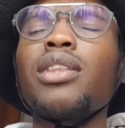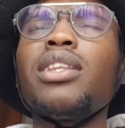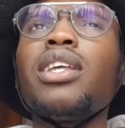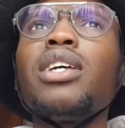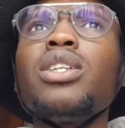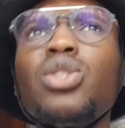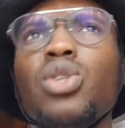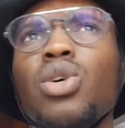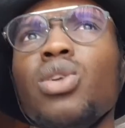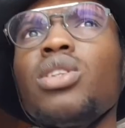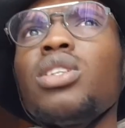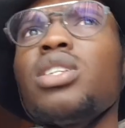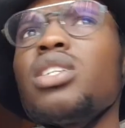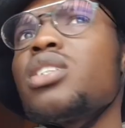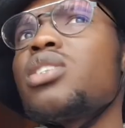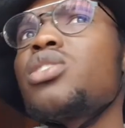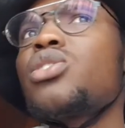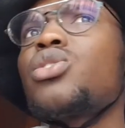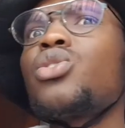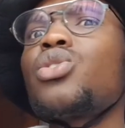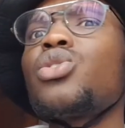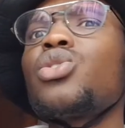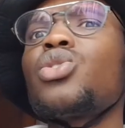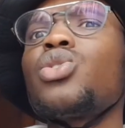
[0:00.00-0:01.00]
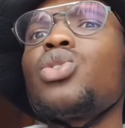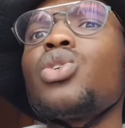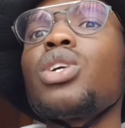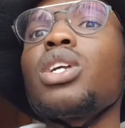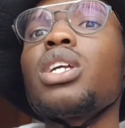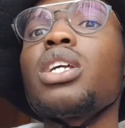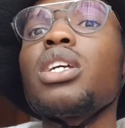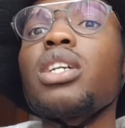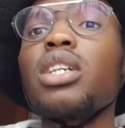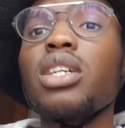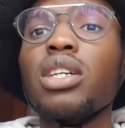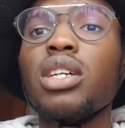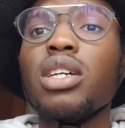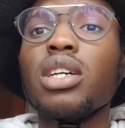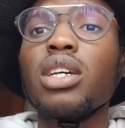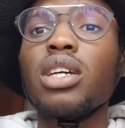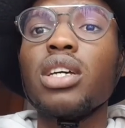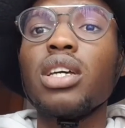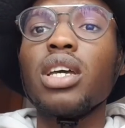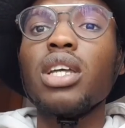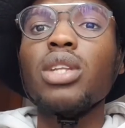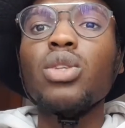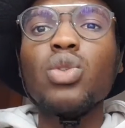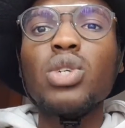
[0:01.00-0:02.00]
they told us during,
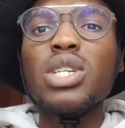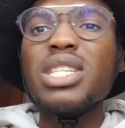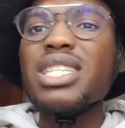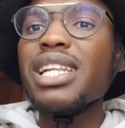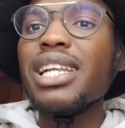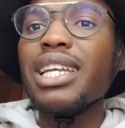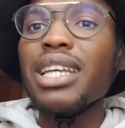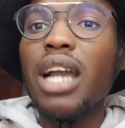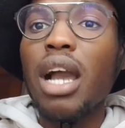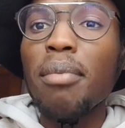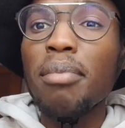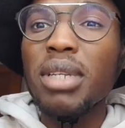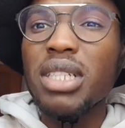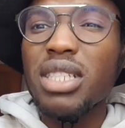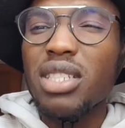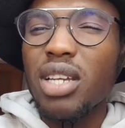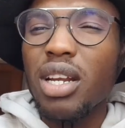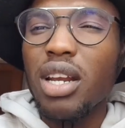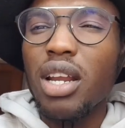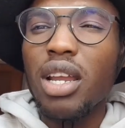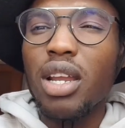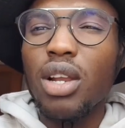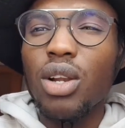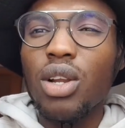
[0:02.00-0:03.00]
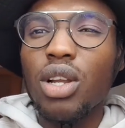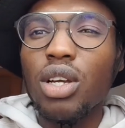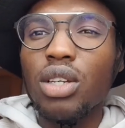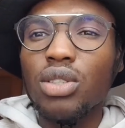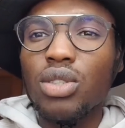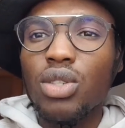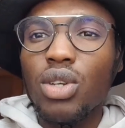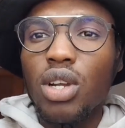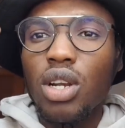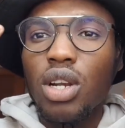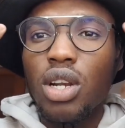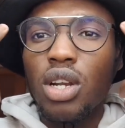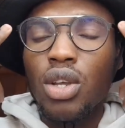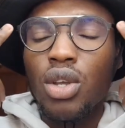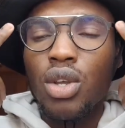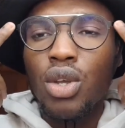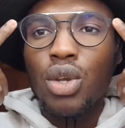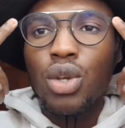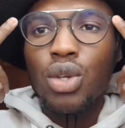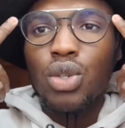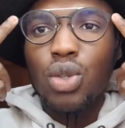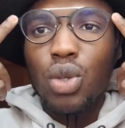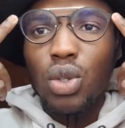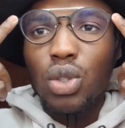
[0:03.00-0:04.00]
it was like I'm a trial and all.
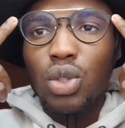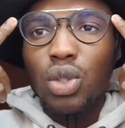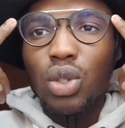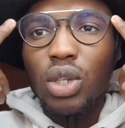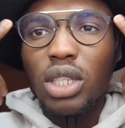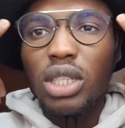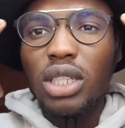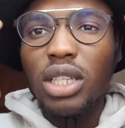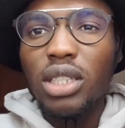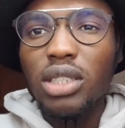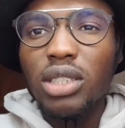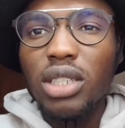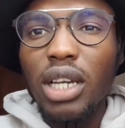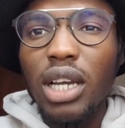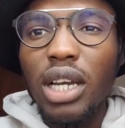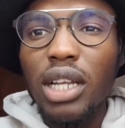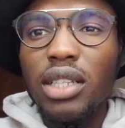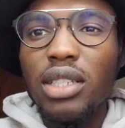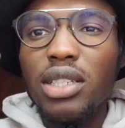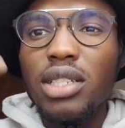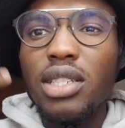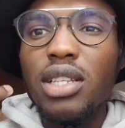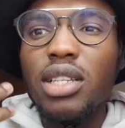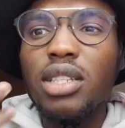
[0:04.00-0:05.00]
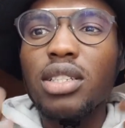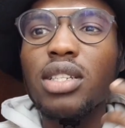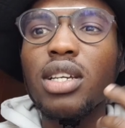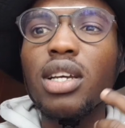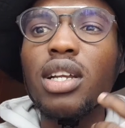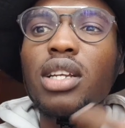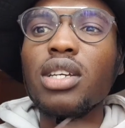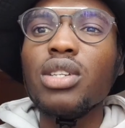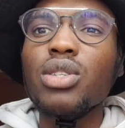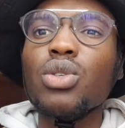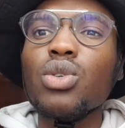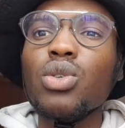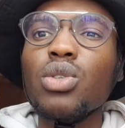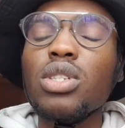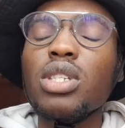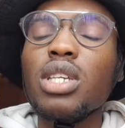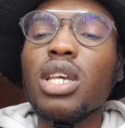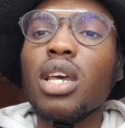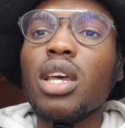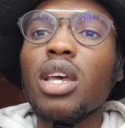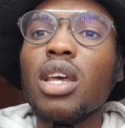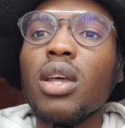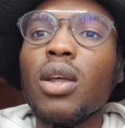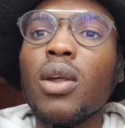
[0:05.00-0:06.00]
So during the trials, they tell us,
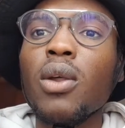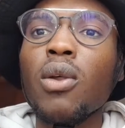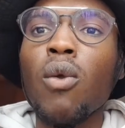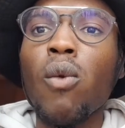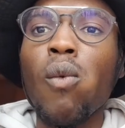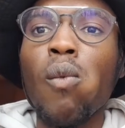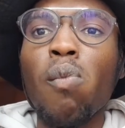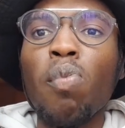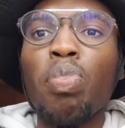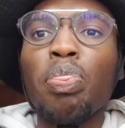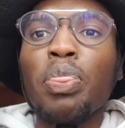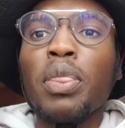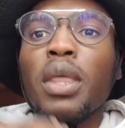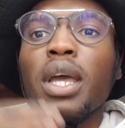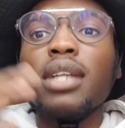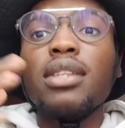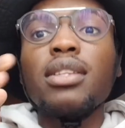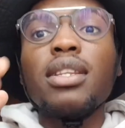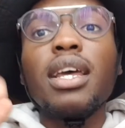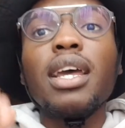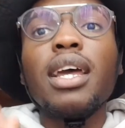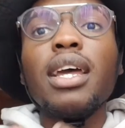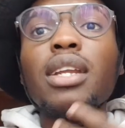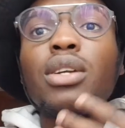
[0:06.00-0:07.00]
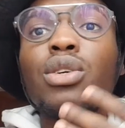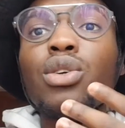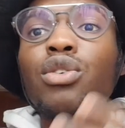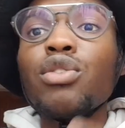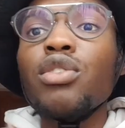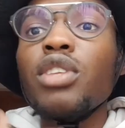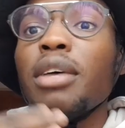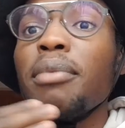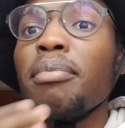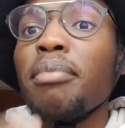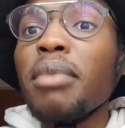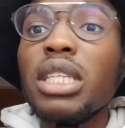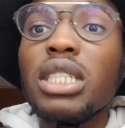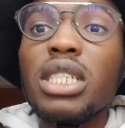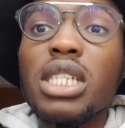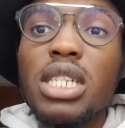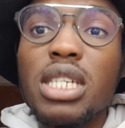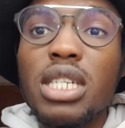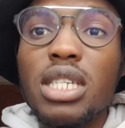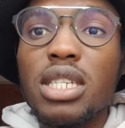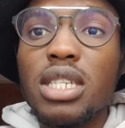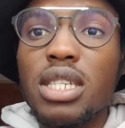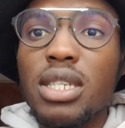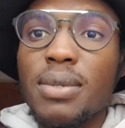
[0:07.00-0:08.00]
at the end of the
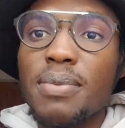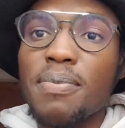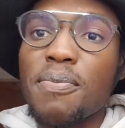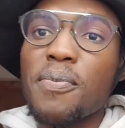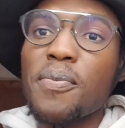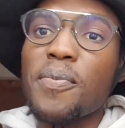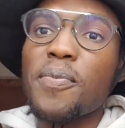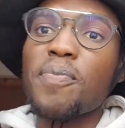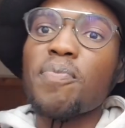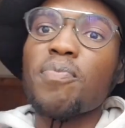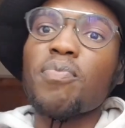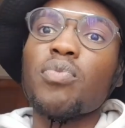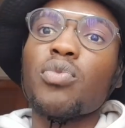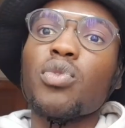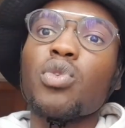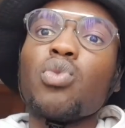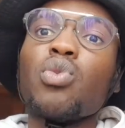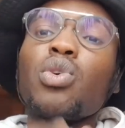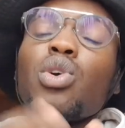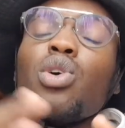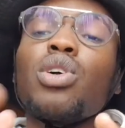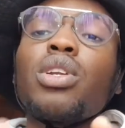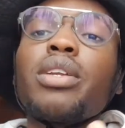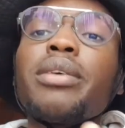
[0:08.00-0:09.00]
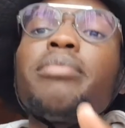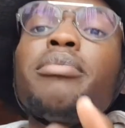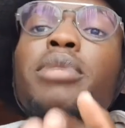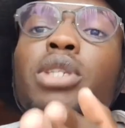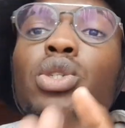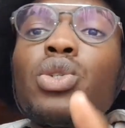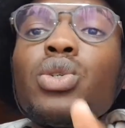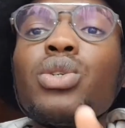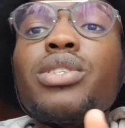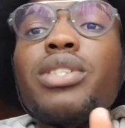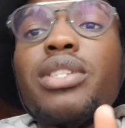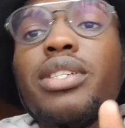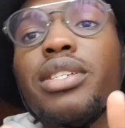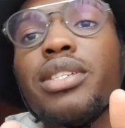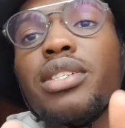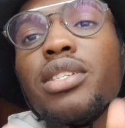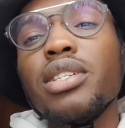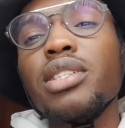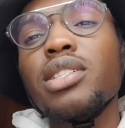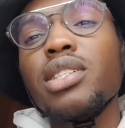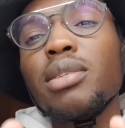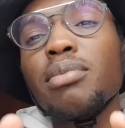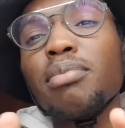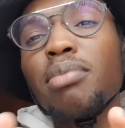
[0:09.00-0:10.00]
matches, we're going to be choosing
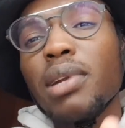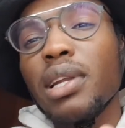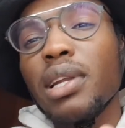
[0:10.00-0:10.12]
certain